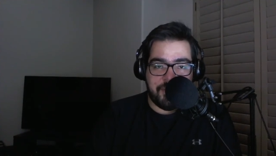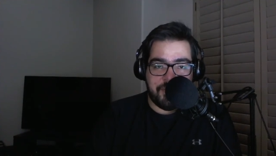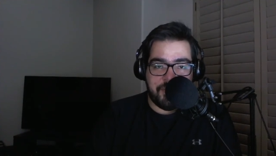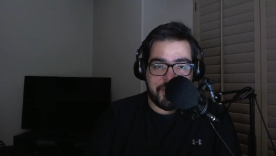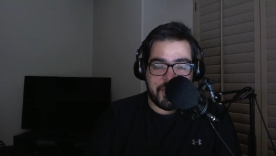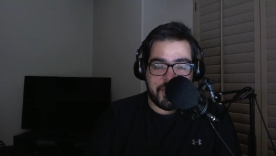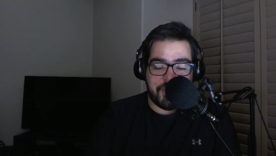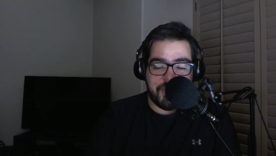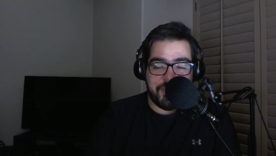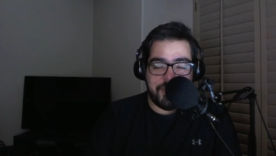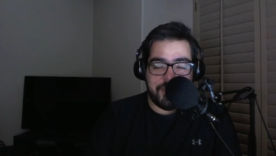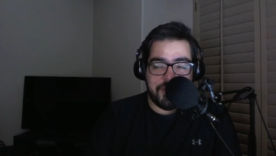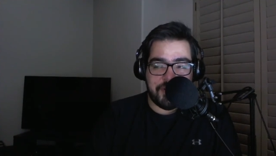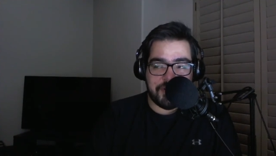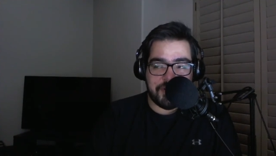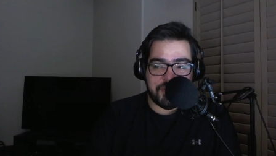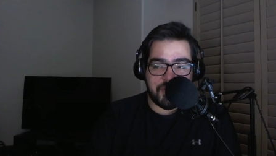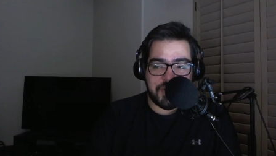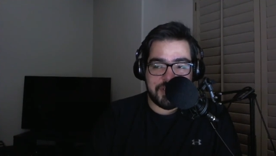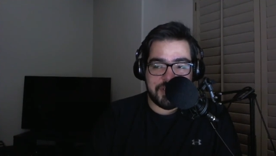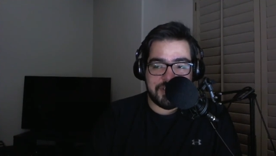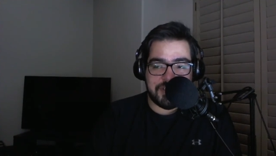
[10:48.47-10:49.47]
And maybe there's
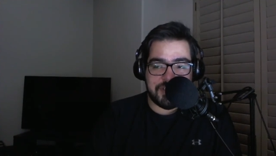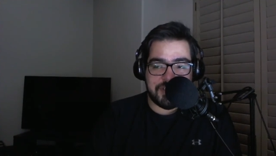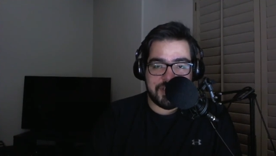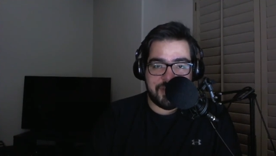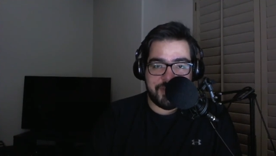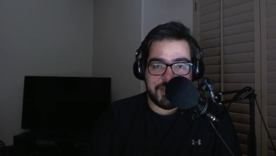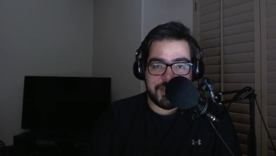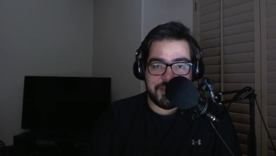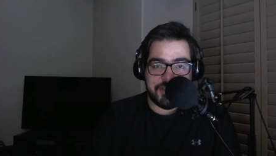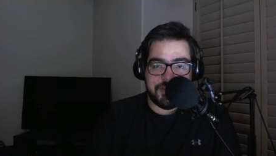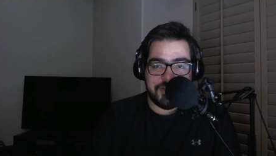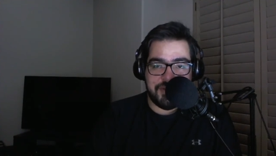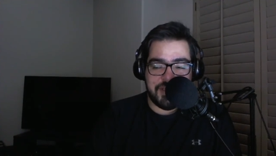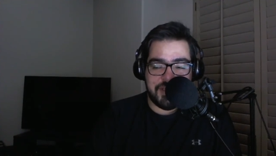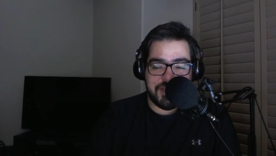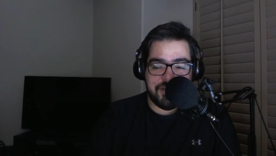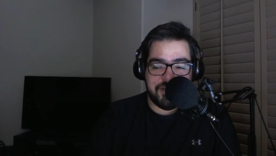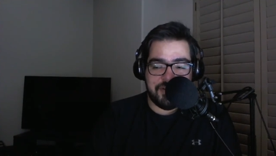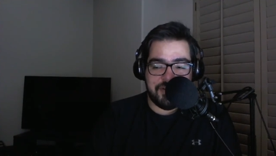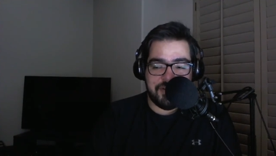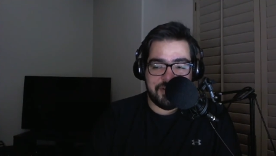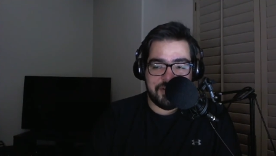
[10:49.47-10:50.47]
ones that come at you that
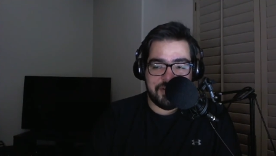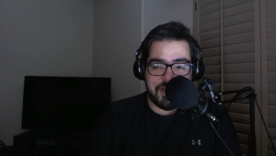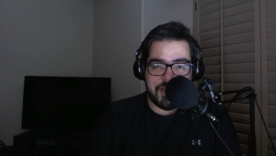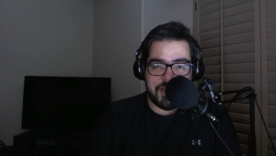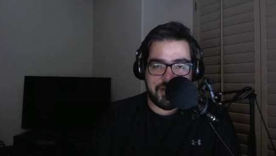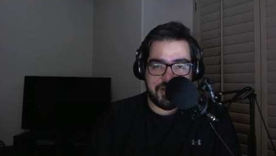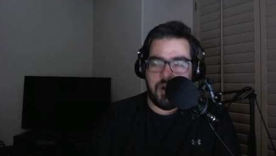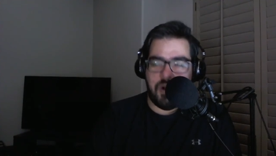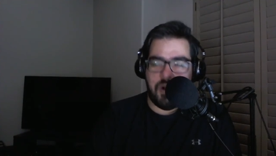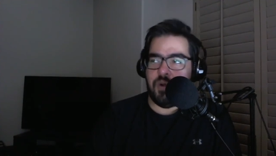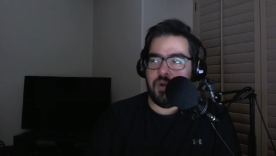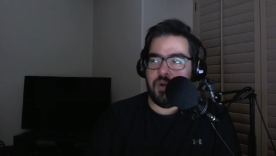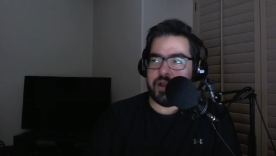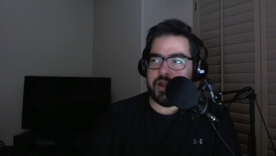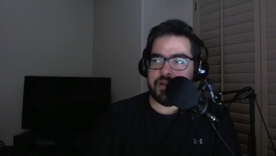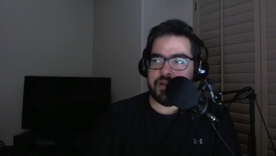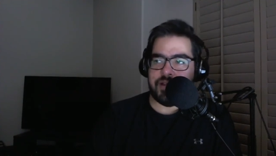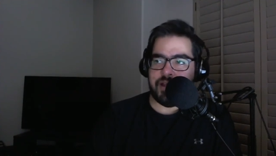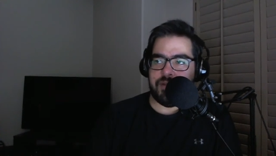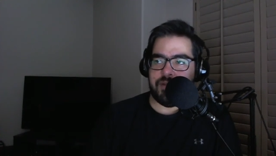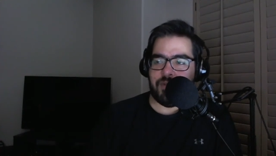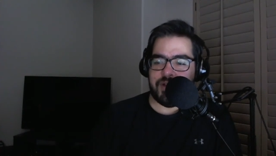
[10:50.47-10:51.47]
you're like, oh, I,
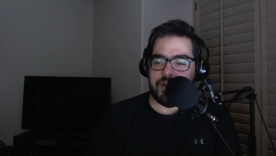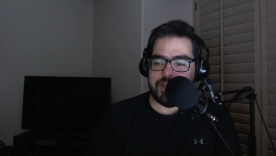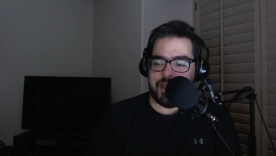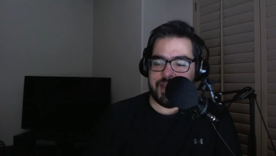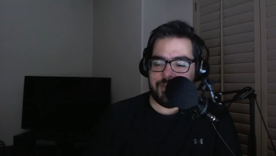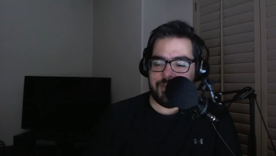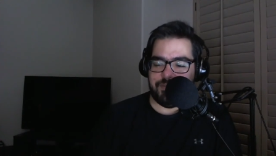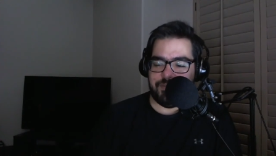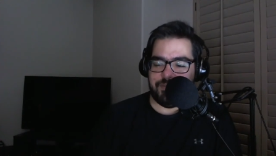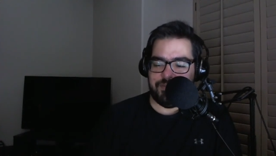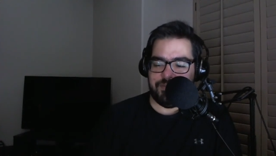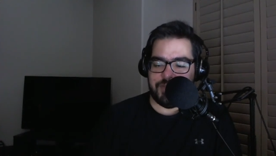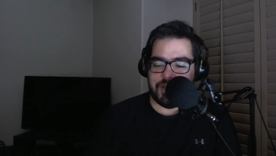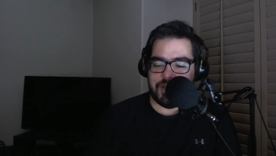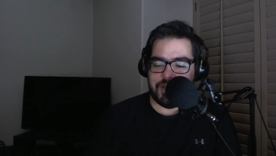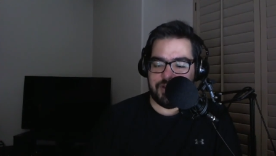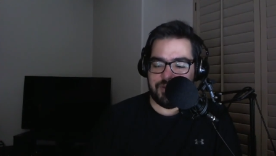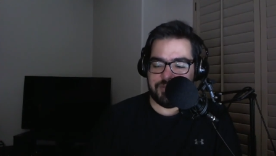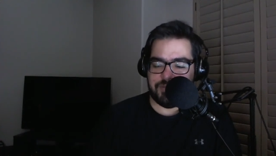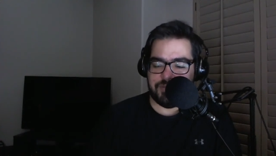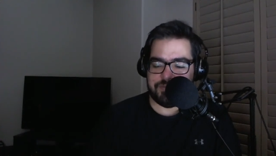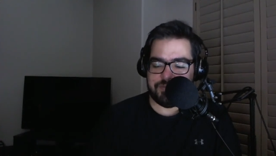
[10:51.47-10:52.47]
I want that, you
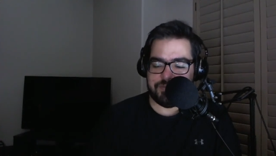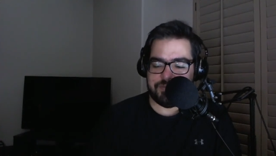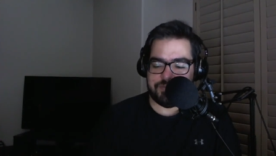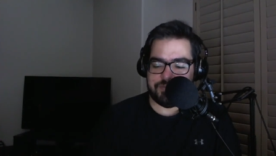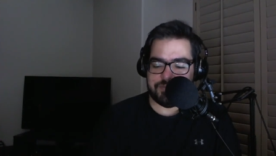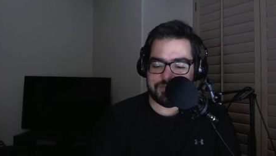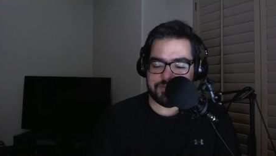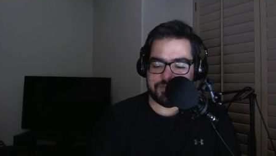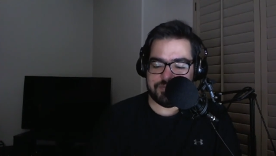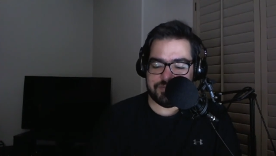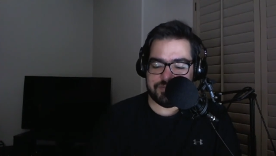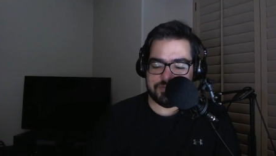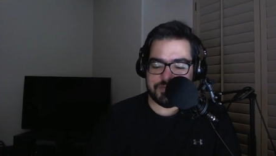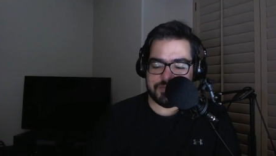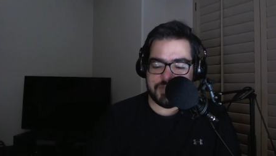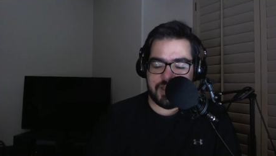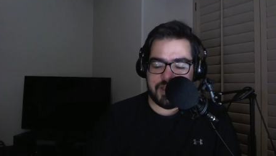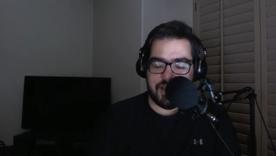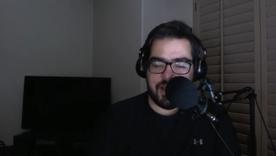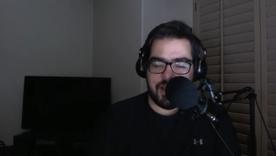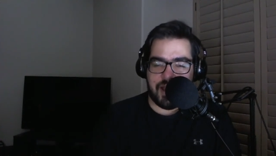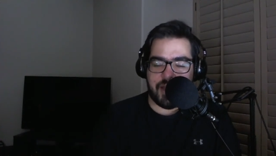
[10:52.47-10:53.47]
know,
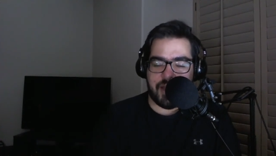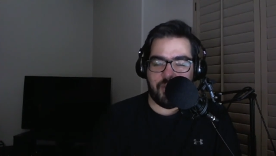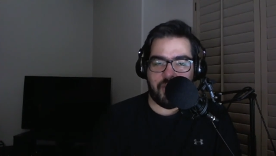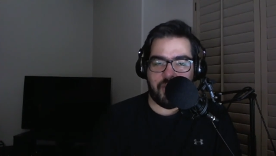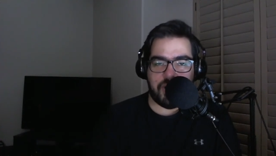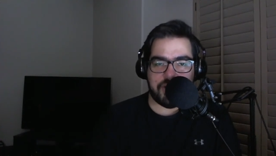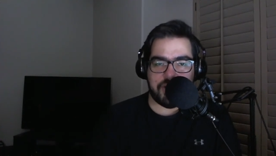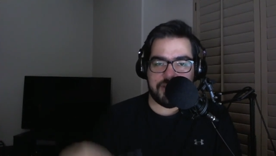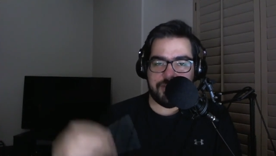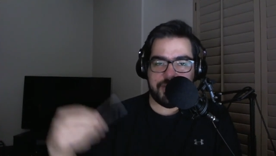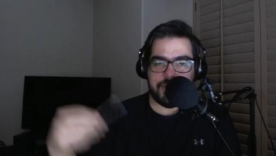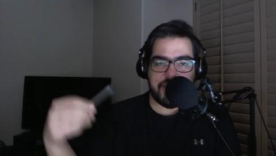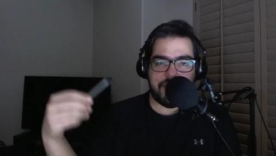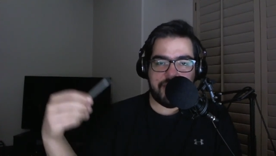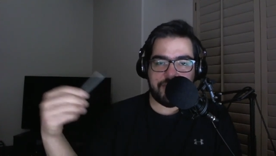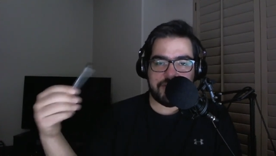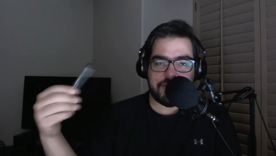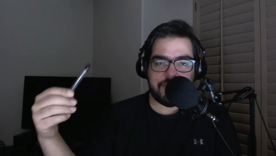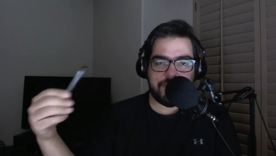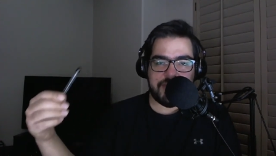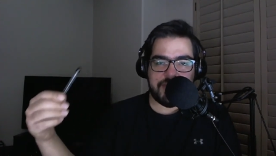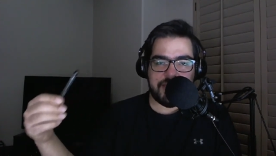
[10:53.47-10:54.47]
I want to be able
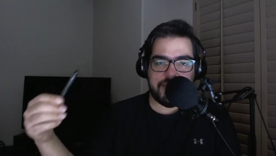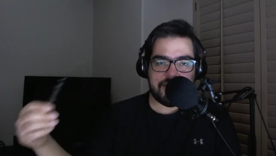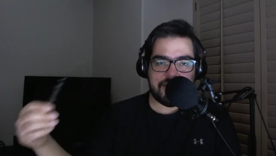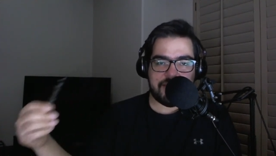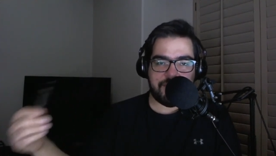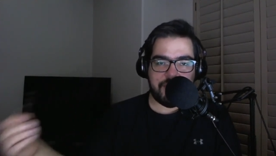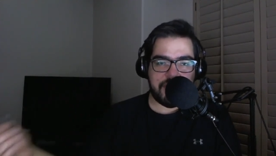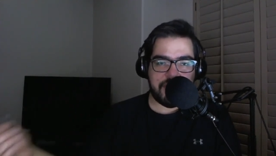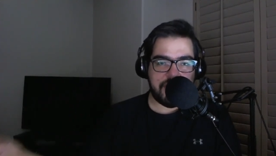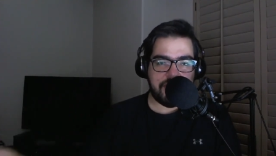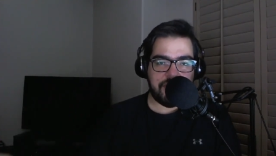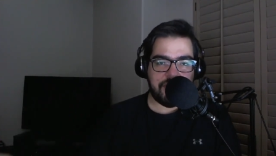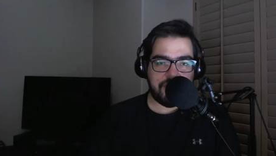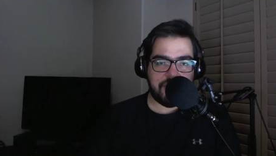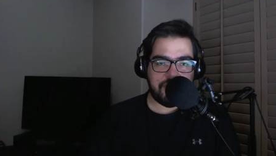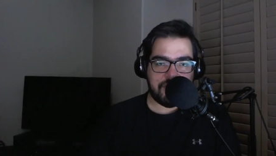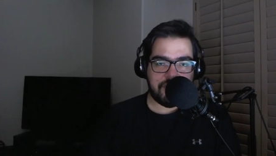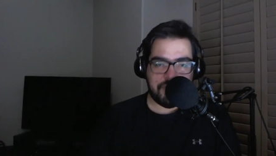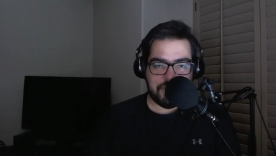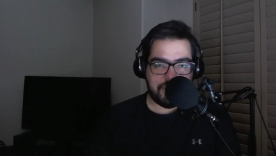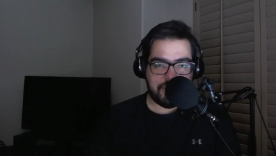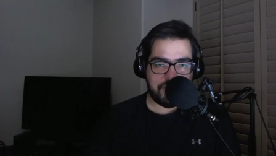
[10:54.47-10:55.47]
to be this big YouTube